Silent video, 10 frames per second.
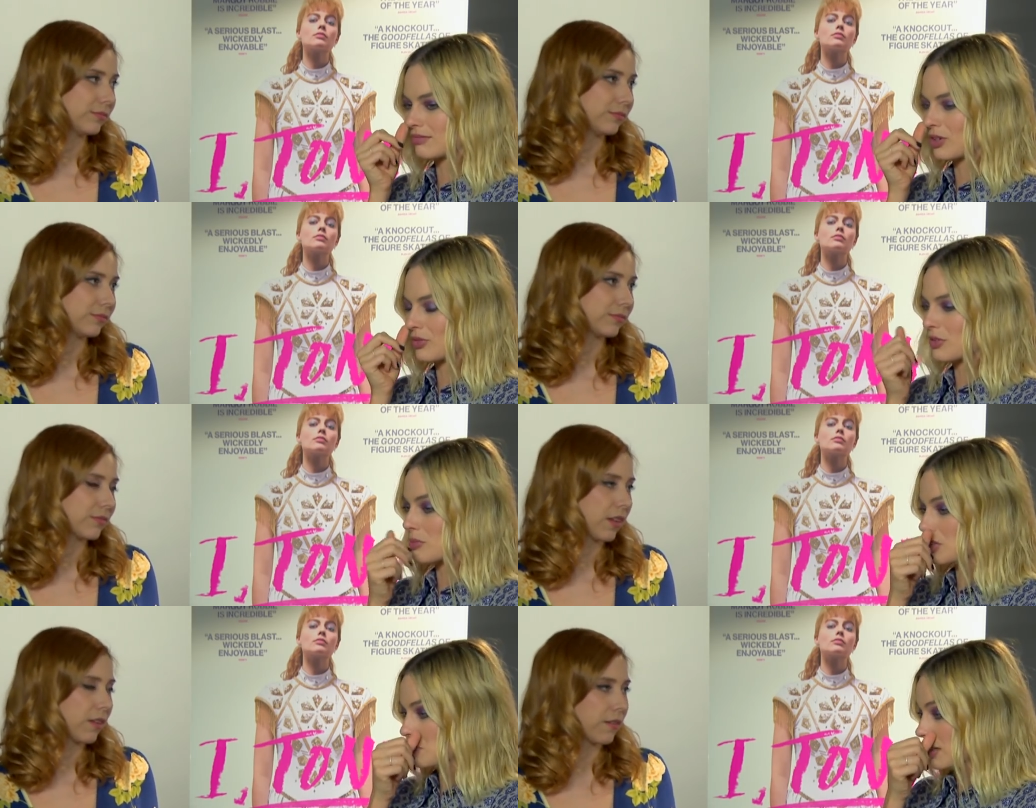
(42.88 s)
Speaker 1: you know, for the
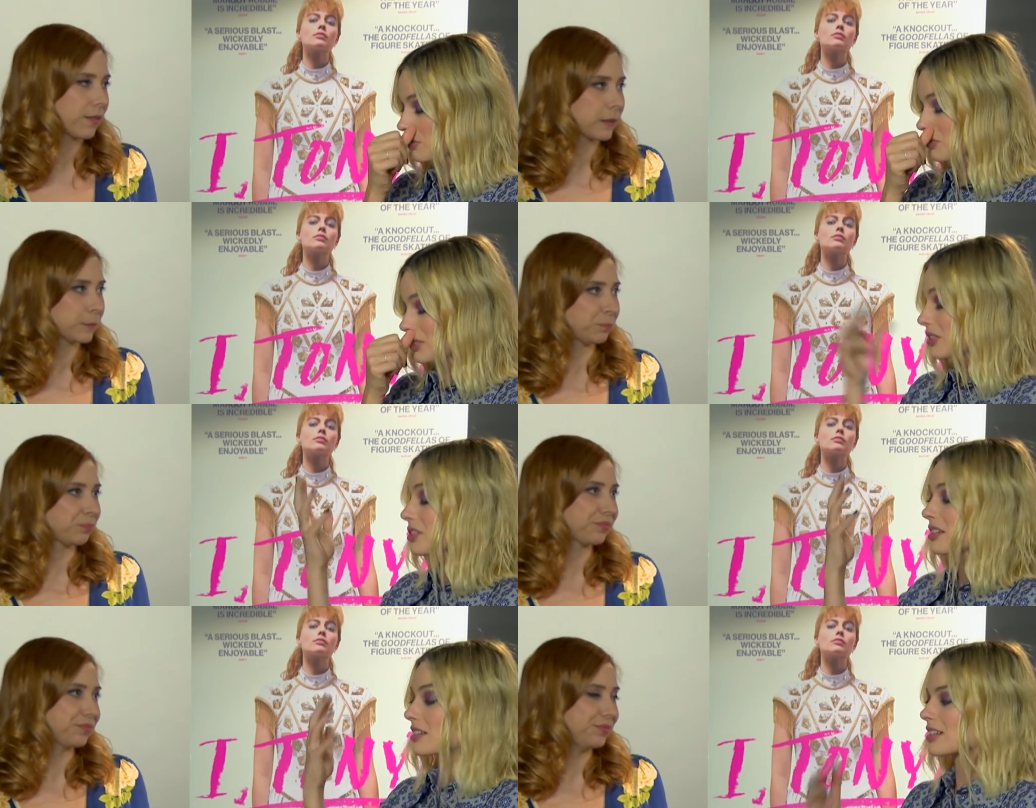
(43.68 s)
most part, it was really
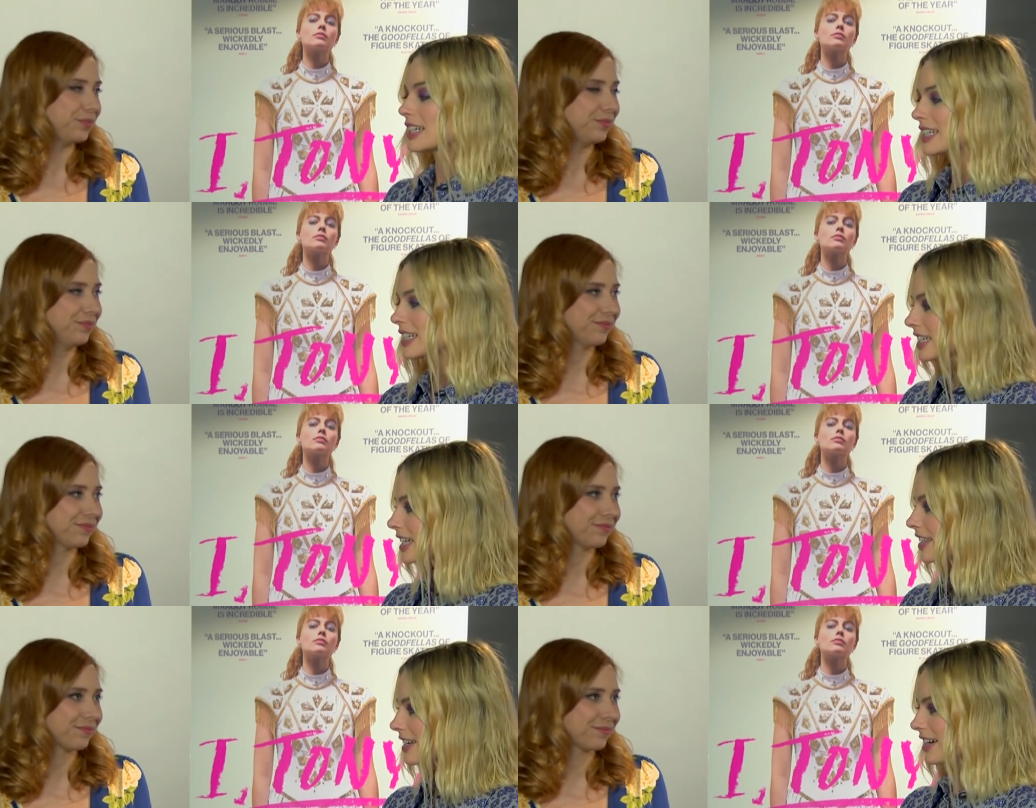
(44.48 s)
good, and
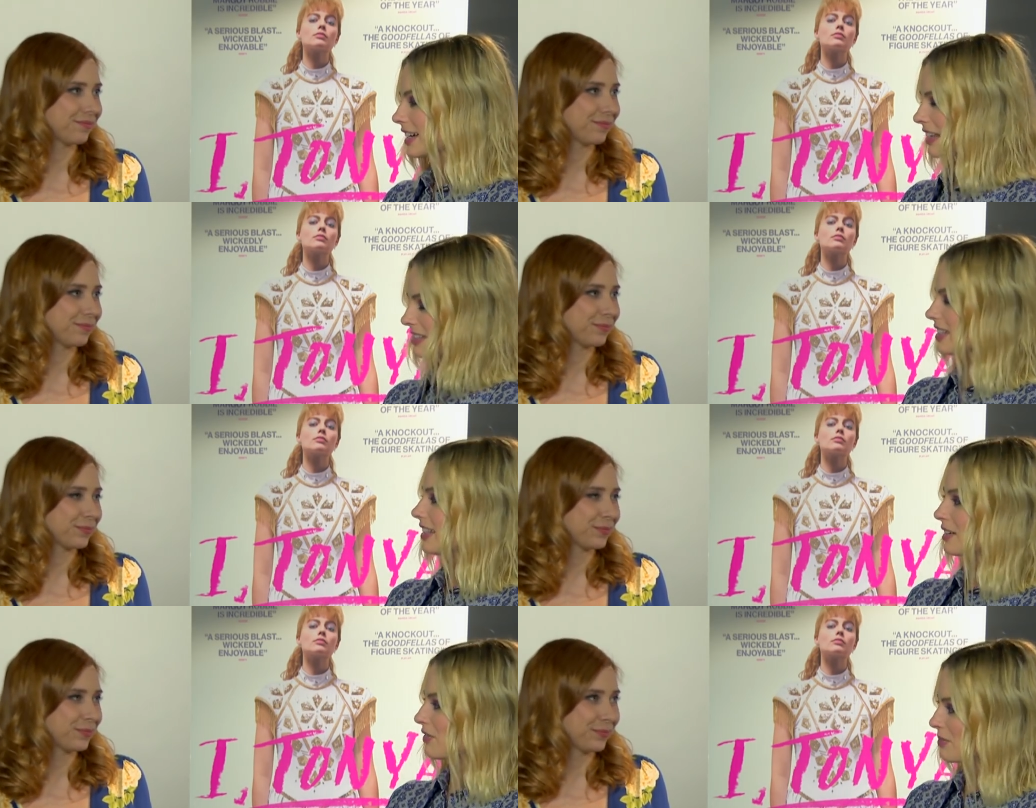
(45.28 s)
and then it kind of
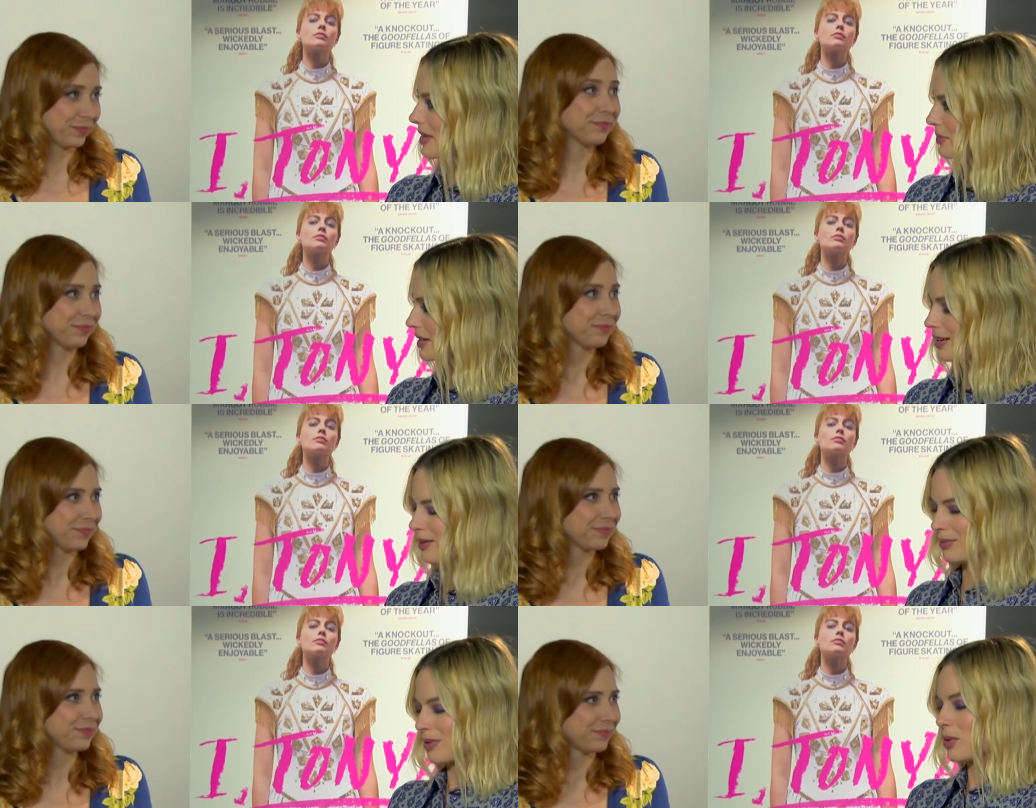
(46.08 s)
escalated from there. We
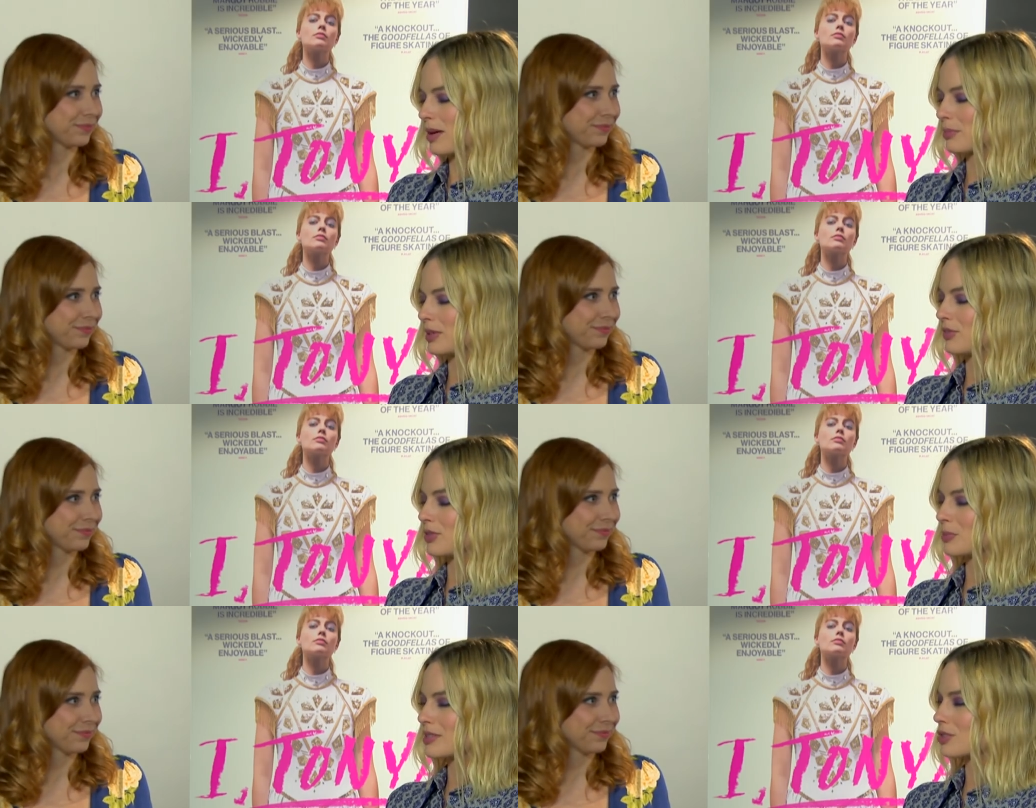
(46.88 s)
can't quite believe
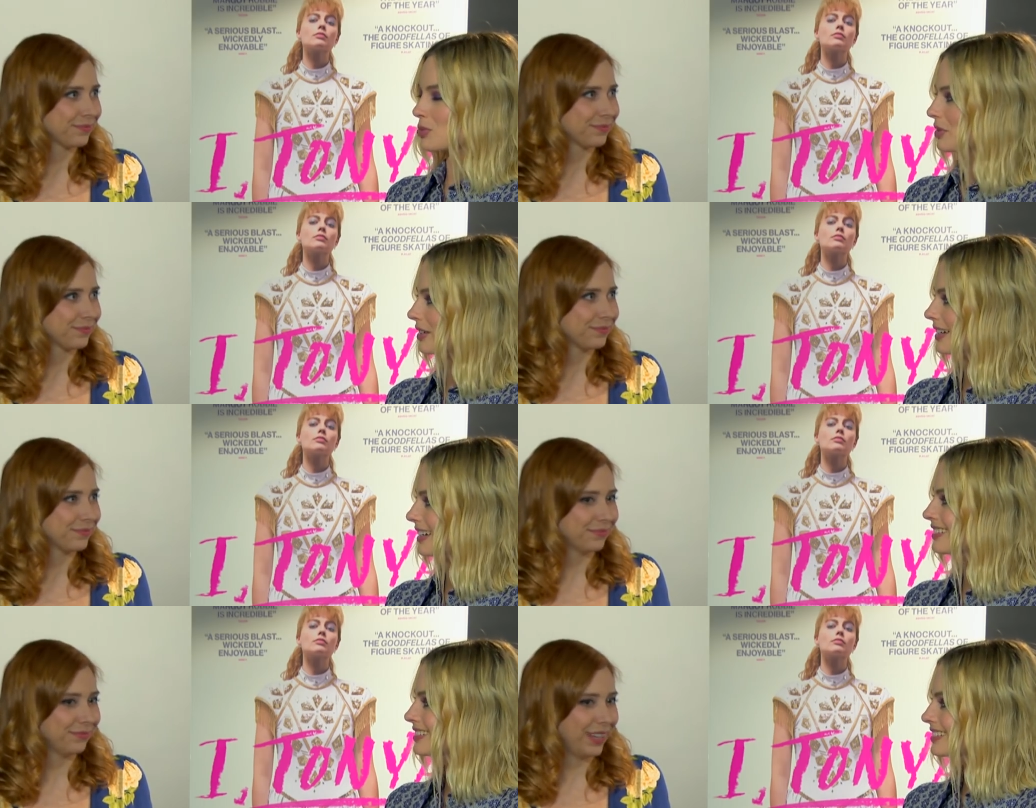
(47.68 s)
the position we're in
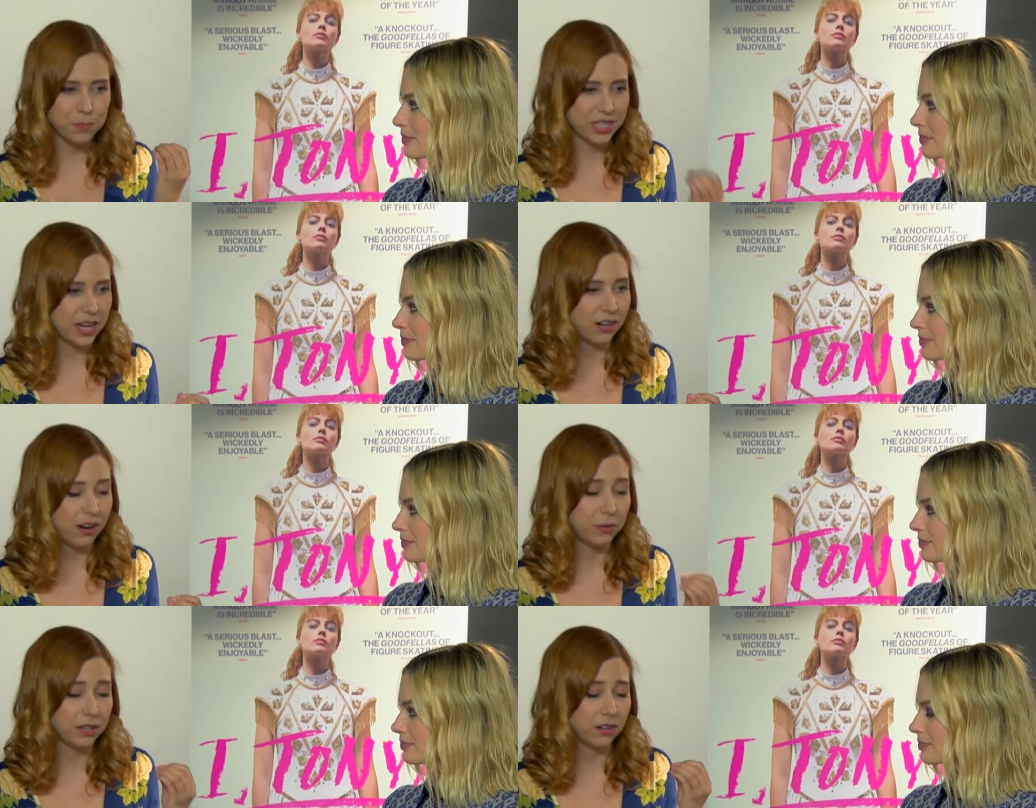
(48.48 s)
now.
Speaker 2: In particular,
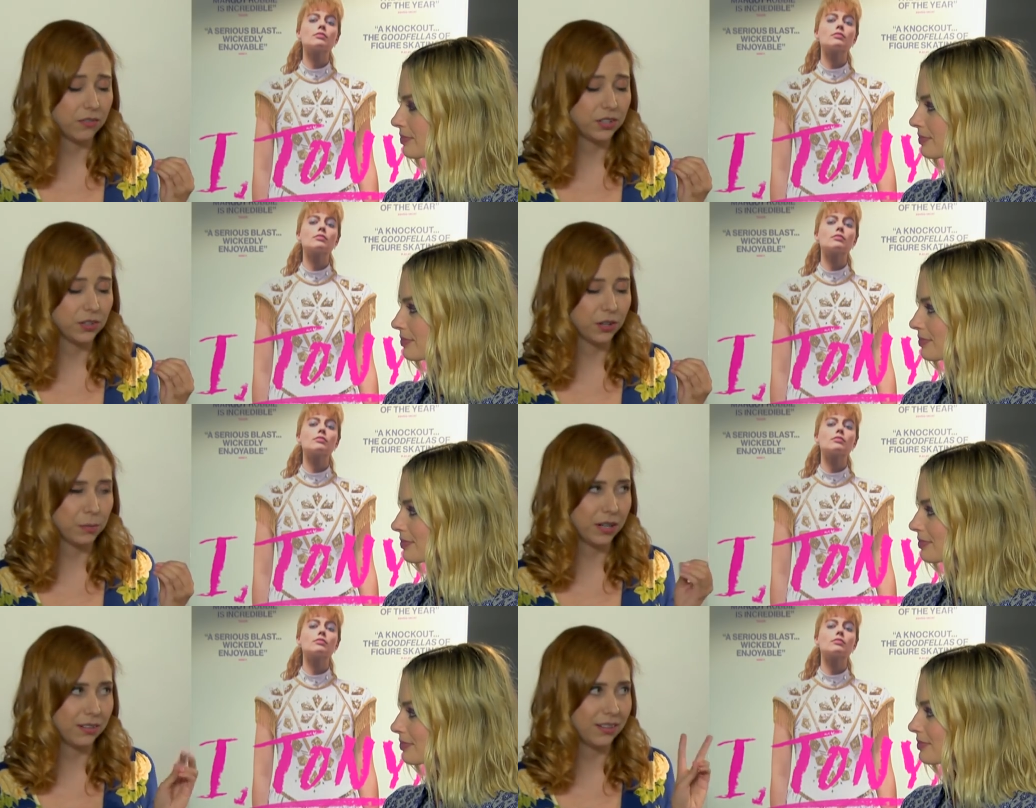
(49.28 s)
I would love to talk
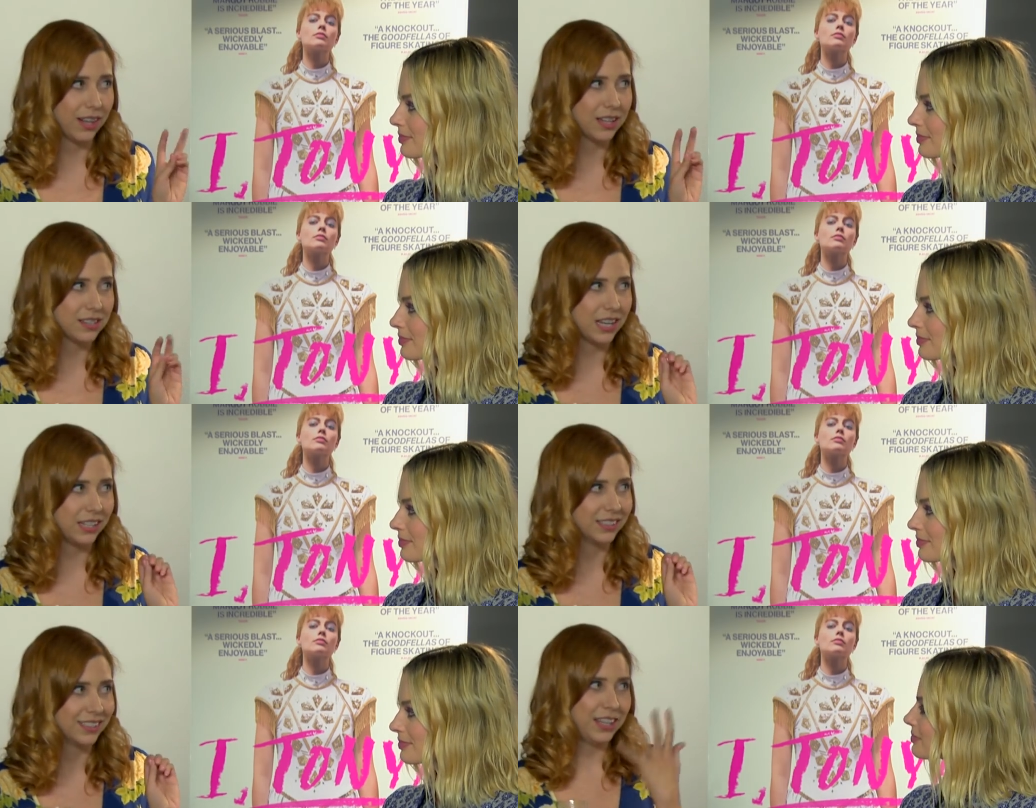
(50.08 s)
about that scene